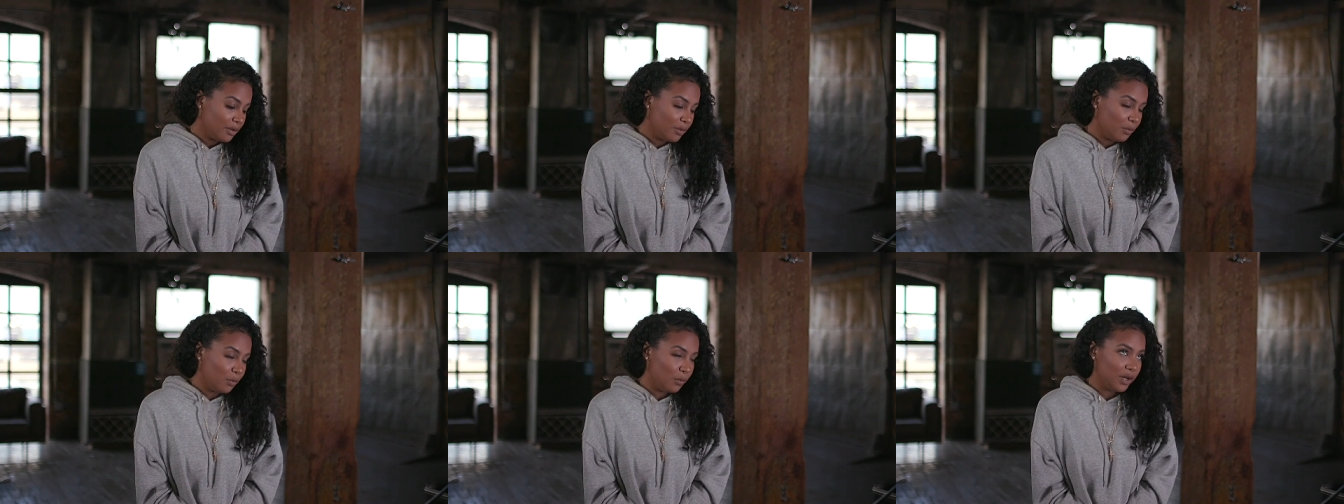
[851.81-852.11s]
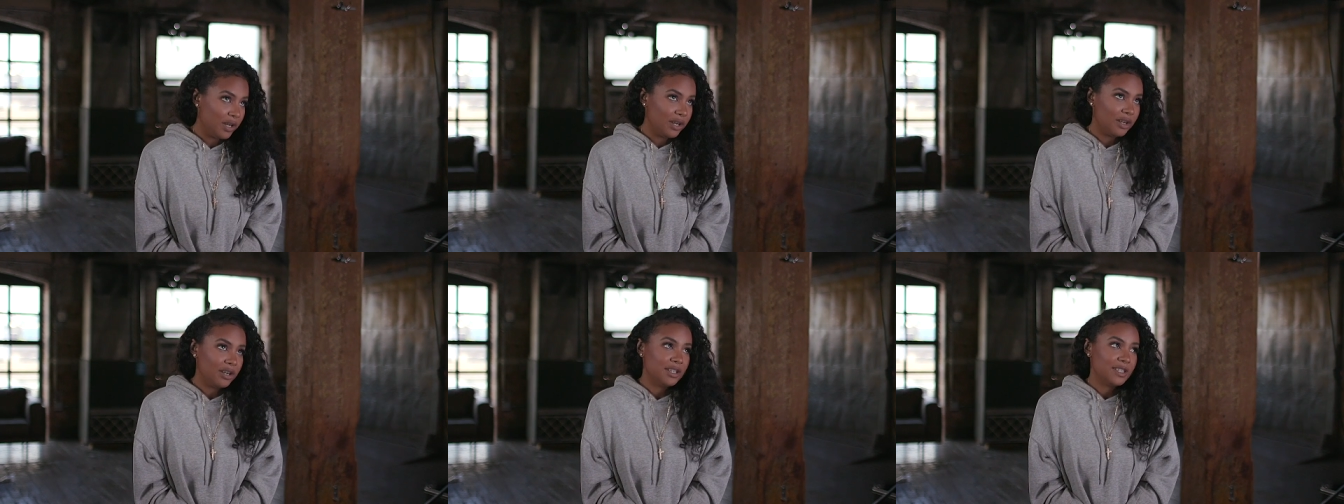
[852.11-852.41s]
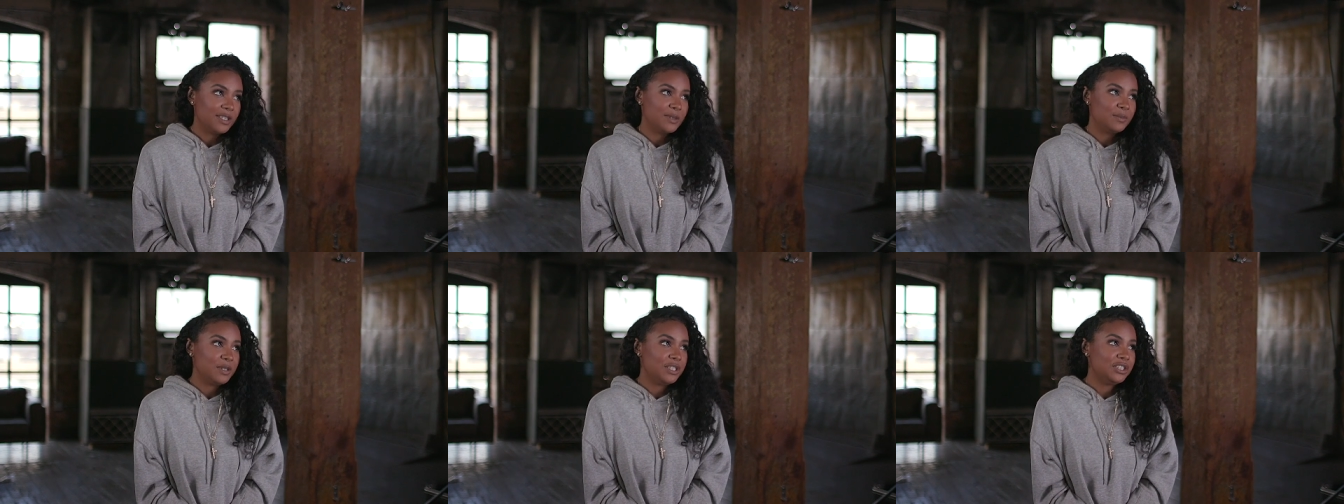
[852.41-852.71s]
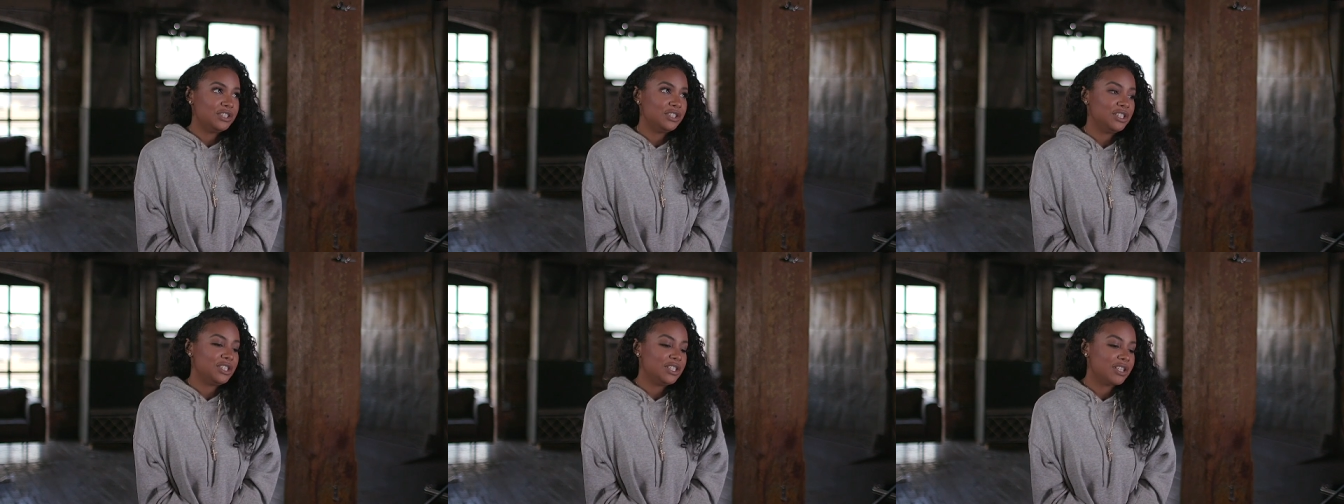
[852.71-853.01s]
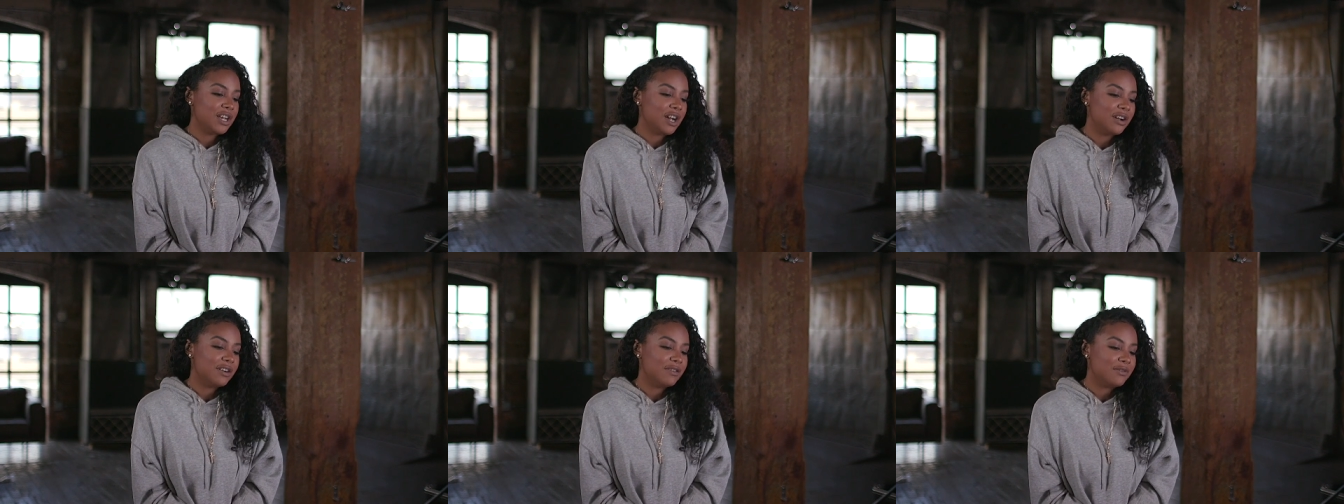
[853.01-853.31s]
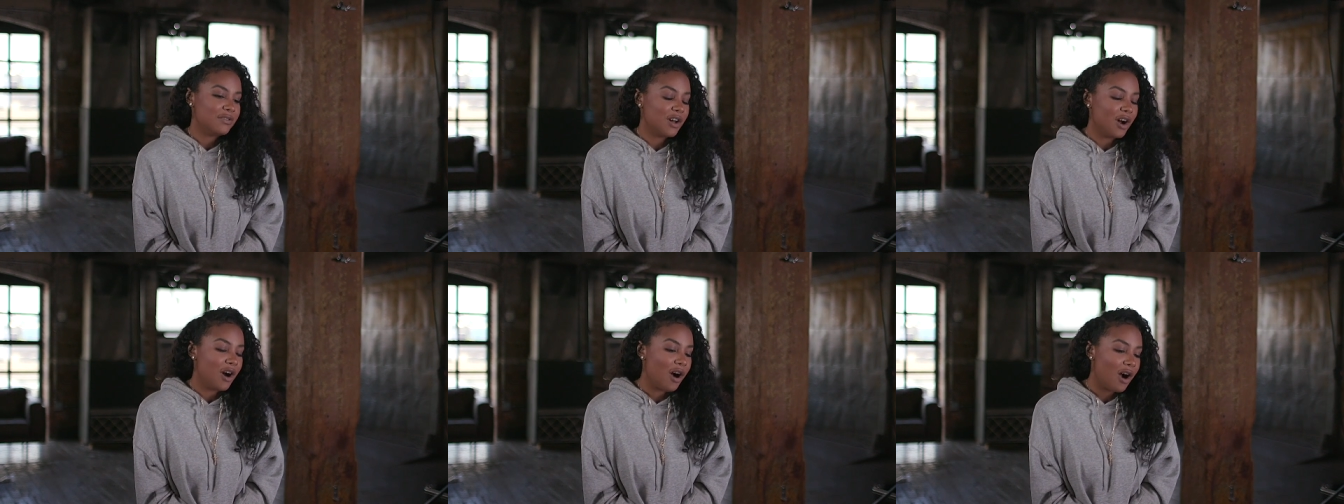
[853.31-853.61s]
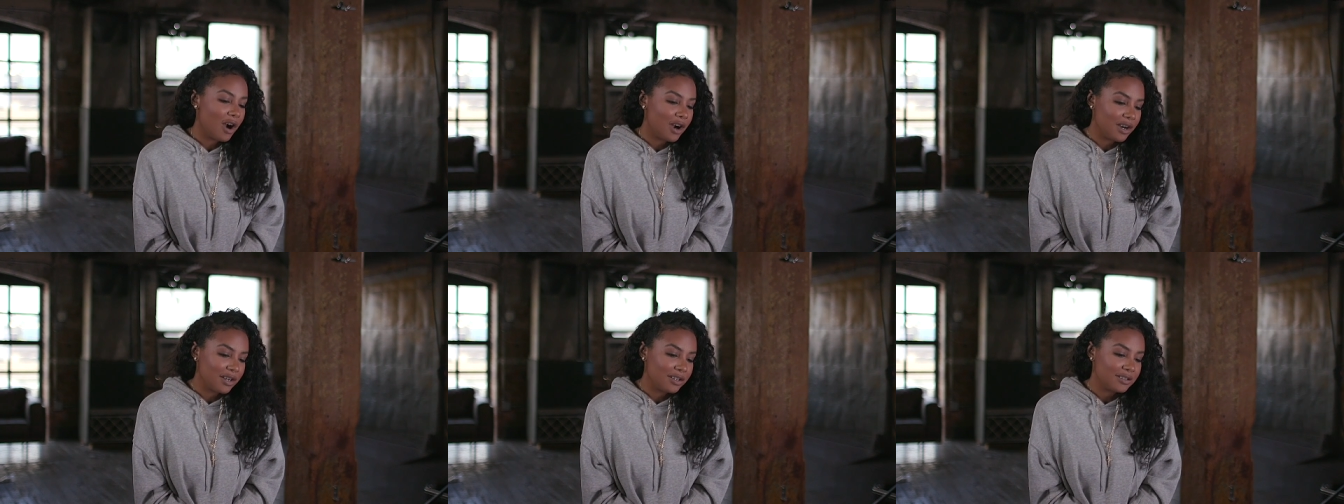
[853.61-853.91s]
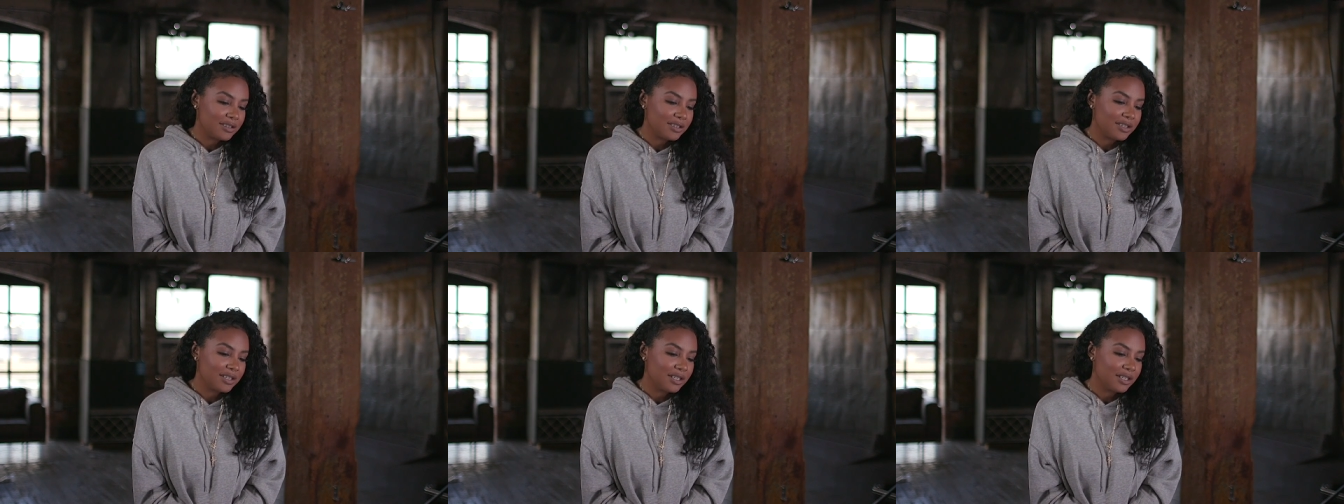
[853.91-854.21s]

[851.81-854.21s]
We're a species of the heart